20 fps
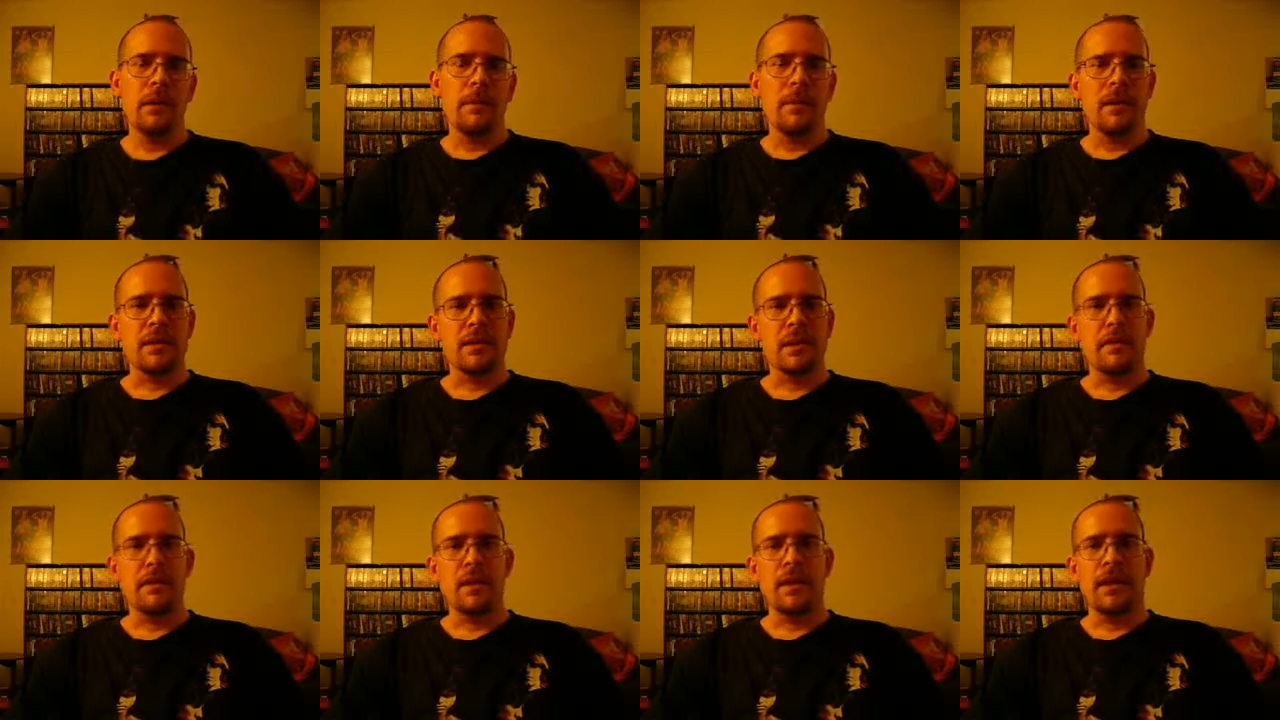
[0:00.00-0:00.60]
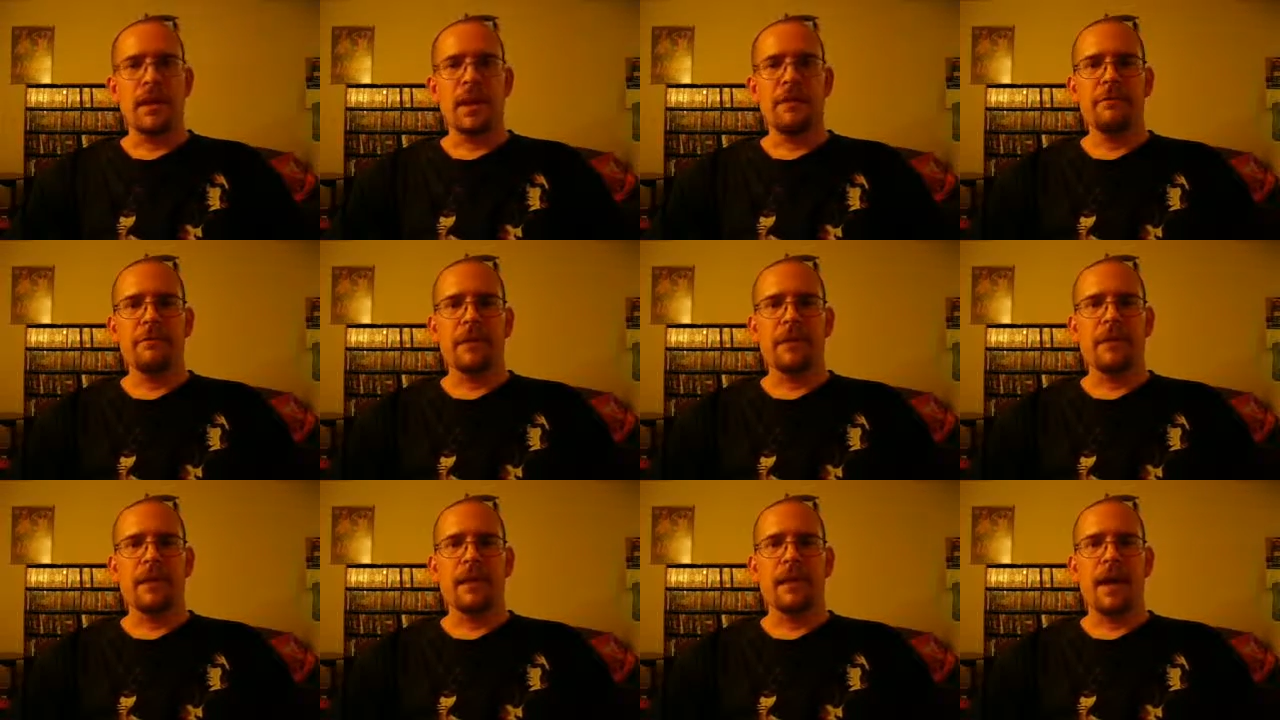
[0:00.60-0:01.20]
But some of the
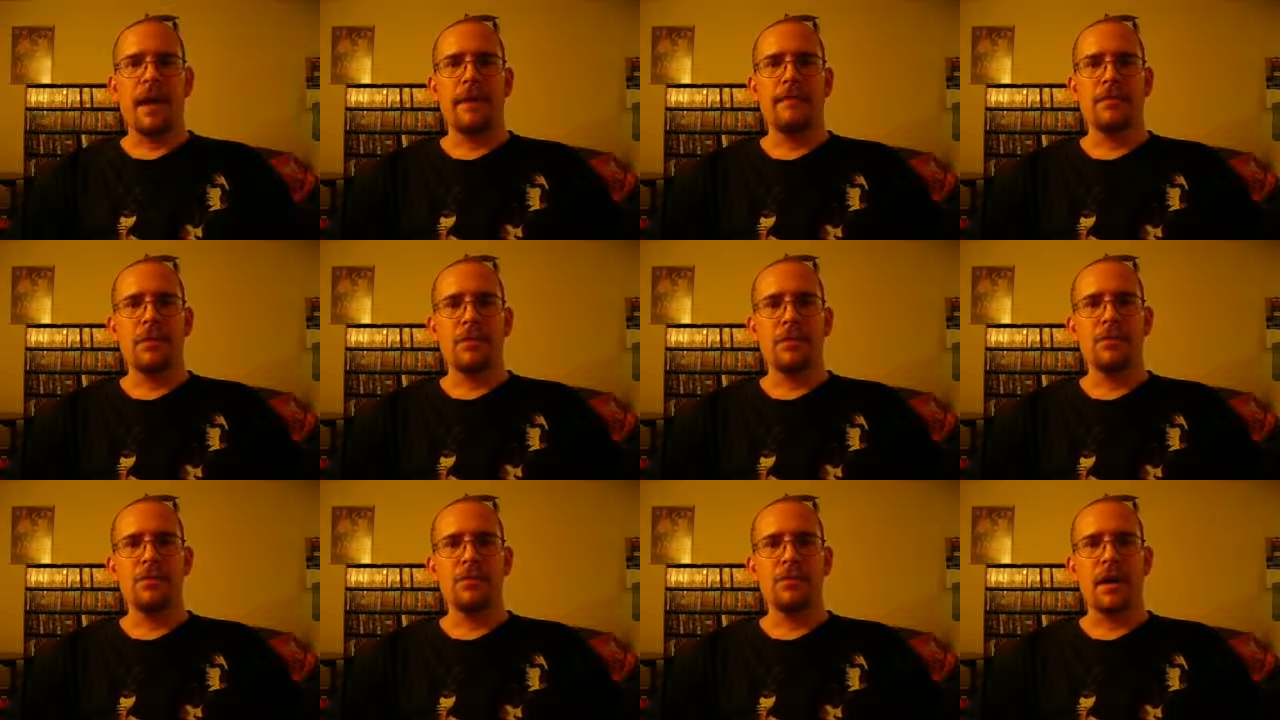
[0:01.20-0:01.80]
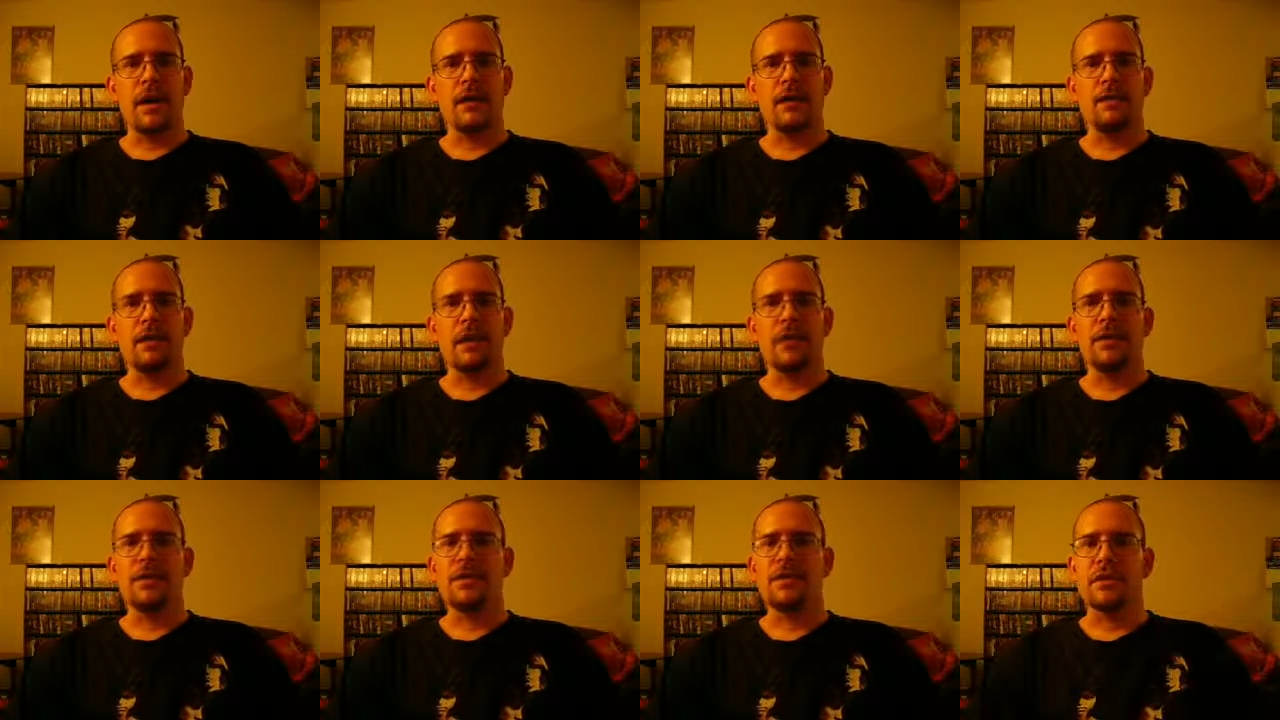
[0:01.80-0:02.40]
governments are going to have to do something
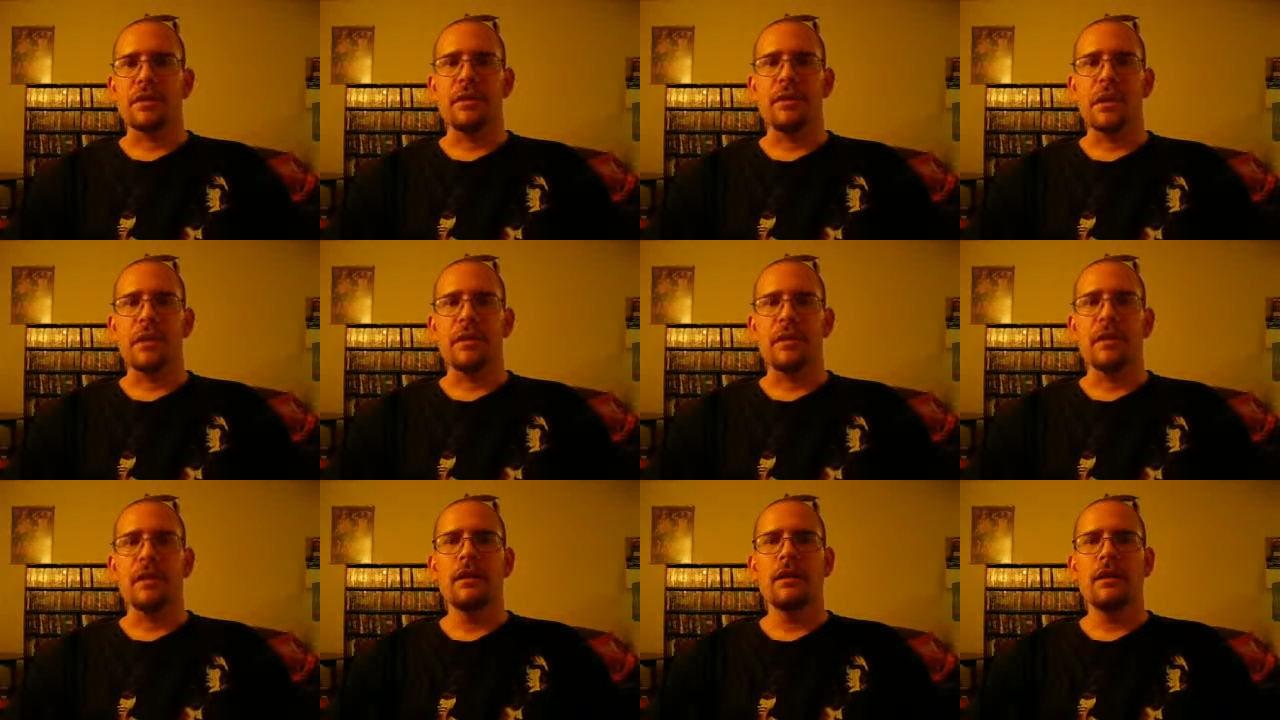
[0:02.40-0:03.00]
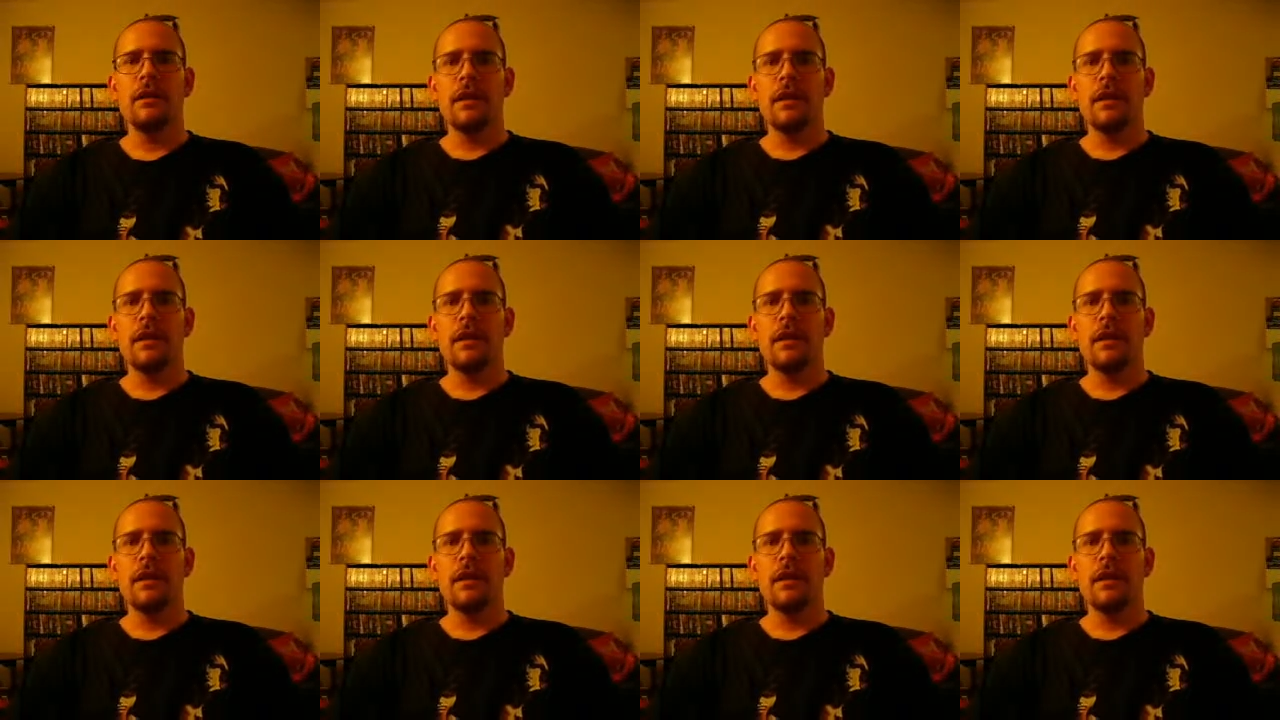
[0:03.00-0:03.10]
about this equipment.